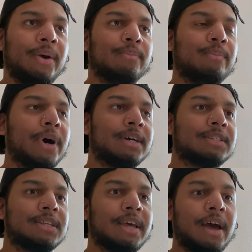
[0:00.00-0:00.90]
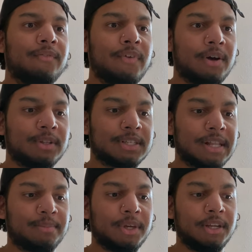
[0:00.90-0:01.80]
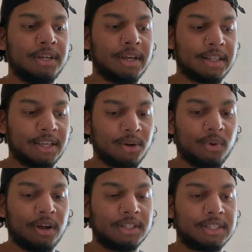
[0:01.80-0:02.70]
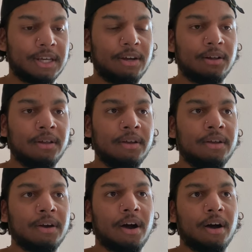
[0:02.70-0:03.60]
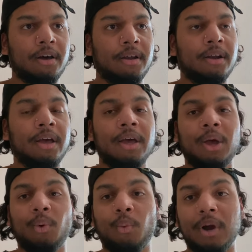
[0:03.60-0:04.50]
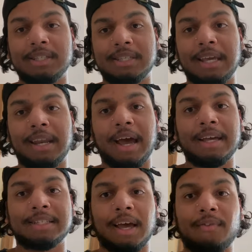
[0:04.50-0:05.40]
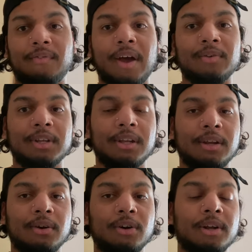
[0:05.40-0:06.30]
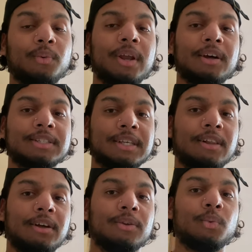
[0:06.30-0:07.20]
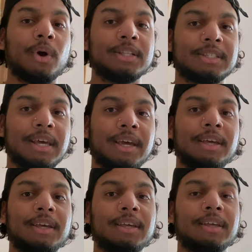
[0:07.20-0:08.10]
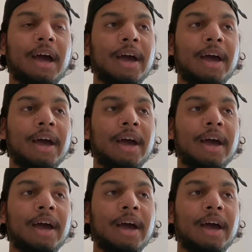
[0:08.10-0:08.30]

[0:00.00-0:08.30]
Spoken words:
But I found this Lamborghini, I think it went on sale on Wednesday night. I found it, or it went on sale on Wednesday.